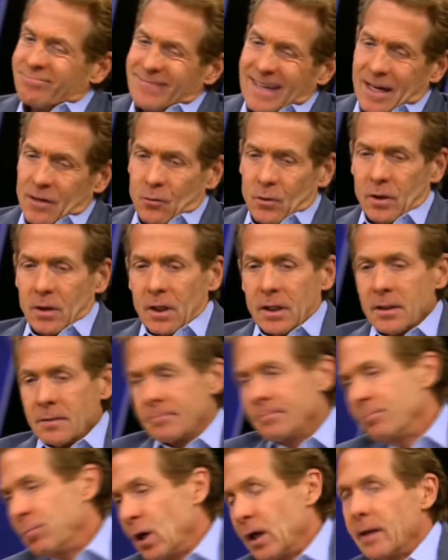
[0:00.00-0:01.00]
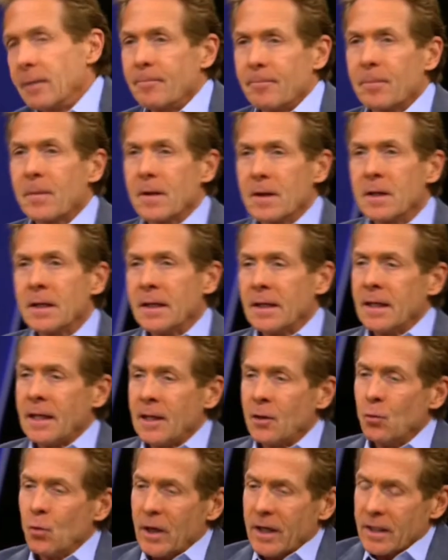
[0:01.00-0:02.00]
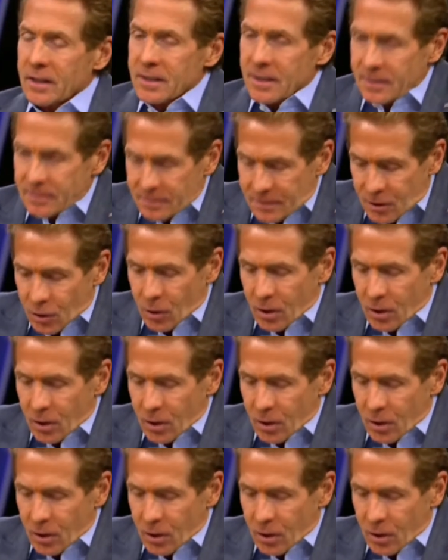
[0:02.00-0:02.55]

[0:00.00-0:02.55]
Not really, but he went